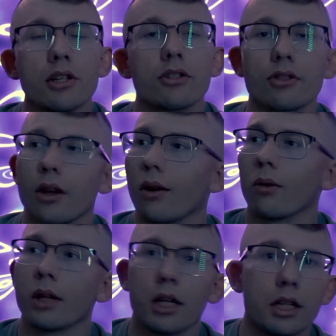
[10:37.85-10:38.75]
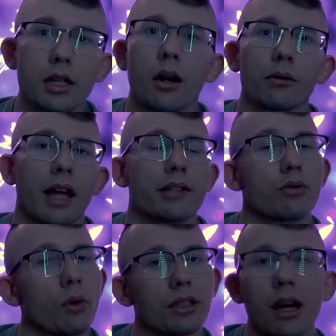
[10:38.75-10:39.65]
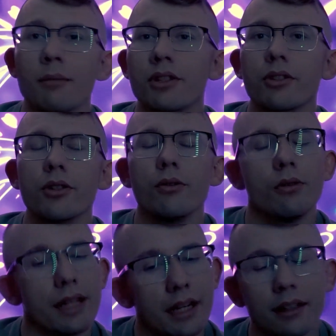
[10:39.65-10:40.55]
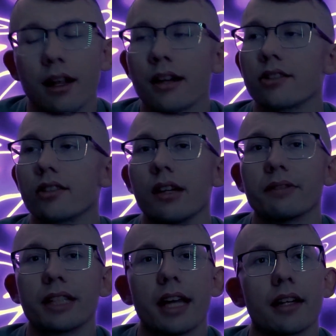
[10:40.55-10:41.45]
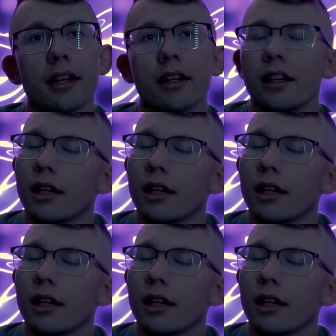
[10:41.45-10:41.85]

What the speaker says: So, you know, that's what's coming soon, getting a lot of stuff together.